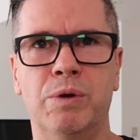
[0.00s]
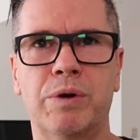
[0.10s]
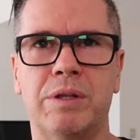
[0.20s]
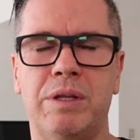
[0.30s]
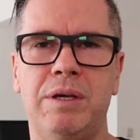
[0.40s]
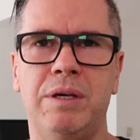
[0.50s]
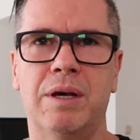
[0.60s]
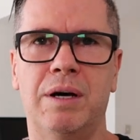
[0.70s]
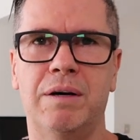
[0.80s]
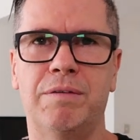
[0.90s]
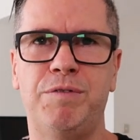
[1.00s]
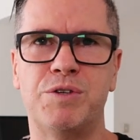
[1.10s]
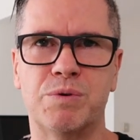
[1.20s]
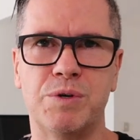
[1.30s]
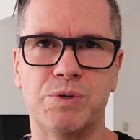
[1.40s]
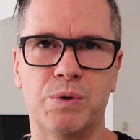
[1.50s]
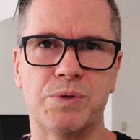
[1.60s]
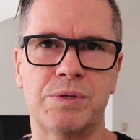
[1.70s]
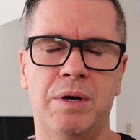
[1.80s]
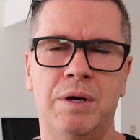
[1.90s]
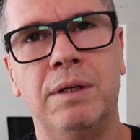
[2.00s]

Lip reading: look at the Pfister exhaust.